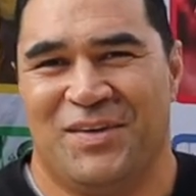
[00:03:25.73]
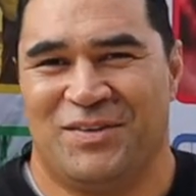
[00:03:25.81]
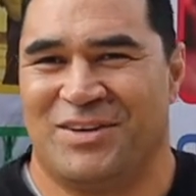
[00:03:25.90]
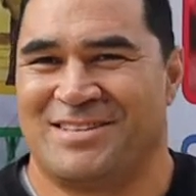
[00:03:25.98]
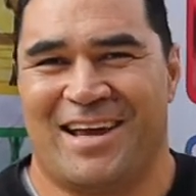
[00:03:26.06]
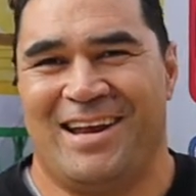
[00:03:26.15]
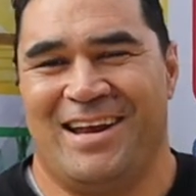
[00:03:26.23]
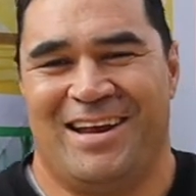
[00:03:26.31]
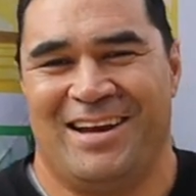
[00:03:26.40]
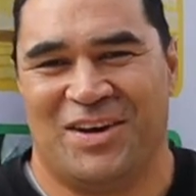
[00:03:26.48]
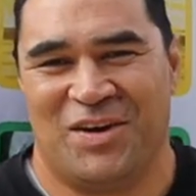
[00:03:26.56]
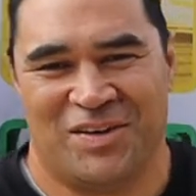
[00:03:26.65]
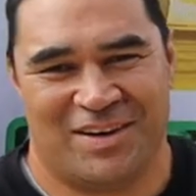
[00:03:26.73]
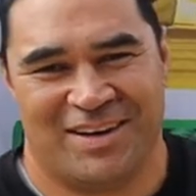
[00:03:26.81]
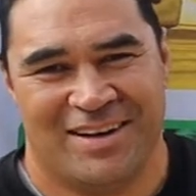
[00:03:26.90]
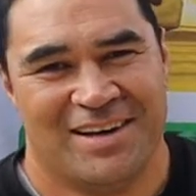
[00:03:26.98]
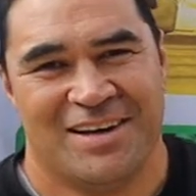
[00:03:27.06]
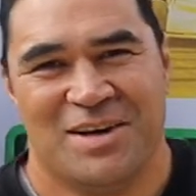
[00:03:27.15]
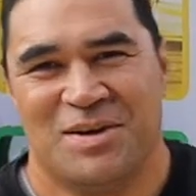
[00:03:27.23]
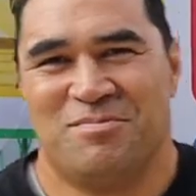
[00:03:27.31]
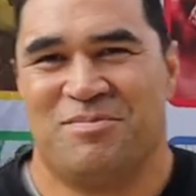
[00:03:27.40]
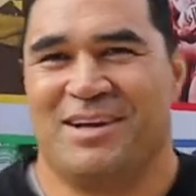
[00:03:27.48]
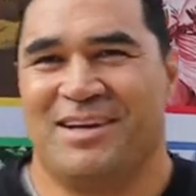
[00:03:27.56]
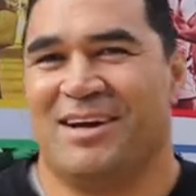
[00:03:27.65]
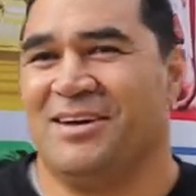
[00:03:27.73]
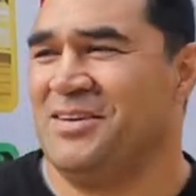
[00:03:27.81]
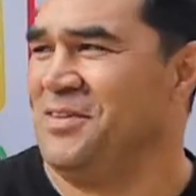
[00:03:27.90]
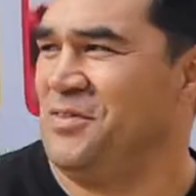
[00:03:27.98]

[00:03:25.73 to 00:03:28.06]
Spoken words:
Not staying any longer. But, you know,